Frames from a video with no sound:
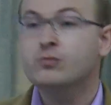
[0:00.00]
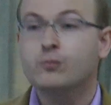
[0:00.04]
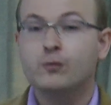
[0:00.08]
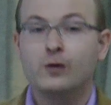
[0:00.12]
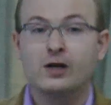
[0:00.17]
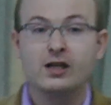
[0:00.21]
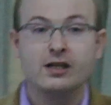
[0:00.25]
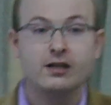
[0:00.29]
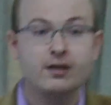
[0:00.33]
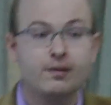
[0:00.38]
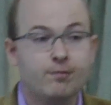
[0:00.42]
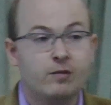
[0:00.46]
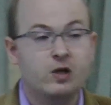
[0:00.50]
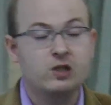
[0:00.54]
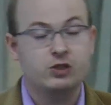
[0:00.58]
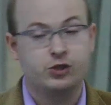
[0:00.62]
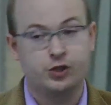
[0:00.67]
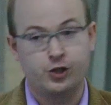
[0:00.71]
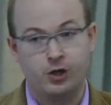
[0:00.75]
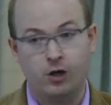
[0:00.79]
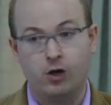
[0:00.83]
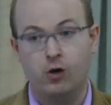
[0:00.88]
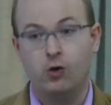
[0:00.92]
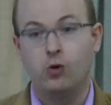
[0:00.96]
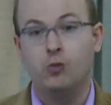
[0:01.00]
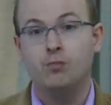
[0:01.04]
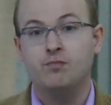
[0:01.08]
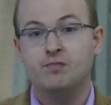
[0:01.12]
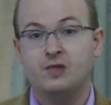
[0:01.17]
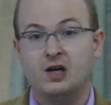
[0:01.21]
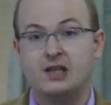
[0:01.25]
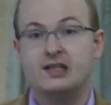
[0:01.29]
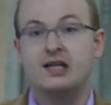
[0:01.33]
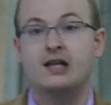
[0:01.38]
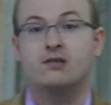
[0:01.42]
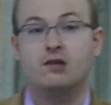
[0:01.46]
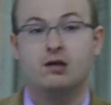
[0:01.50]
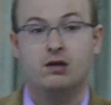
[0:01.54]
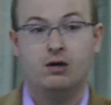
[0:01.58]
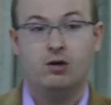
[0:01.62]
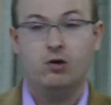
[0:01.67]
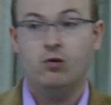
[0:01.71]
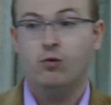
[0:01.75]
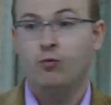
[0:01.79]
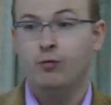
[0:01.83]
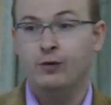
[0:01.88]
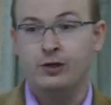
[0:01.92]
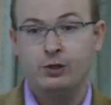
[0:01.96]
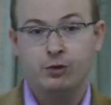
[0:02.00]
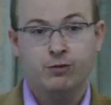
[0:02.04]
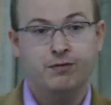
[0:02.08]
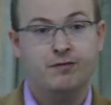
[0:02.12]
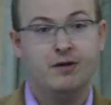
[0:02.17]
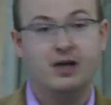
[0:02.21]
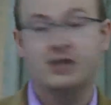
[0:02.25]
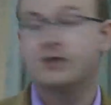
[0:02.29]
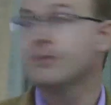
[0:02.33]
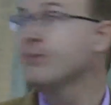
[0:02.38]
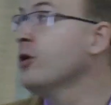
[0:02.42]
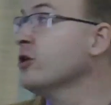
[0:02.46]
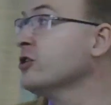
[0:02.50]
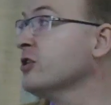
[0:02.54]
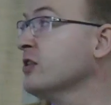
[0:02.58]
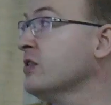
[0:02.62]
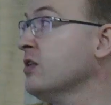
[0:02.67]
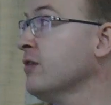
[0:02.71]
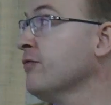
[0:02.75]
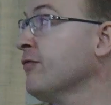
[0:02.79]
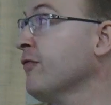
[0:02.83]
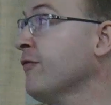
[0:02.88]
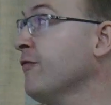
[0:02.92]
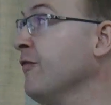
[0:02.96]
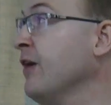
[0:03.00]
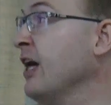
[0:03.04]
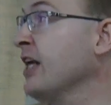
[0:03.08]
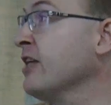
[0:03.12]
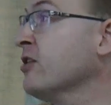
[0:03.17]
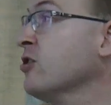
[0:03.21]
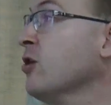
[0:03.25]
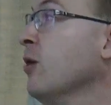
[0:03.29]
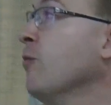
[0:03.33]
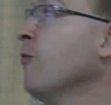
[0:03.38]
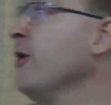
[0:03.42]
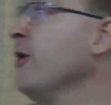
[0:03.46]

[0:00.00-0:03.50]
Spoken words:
really show that we do find positive effects on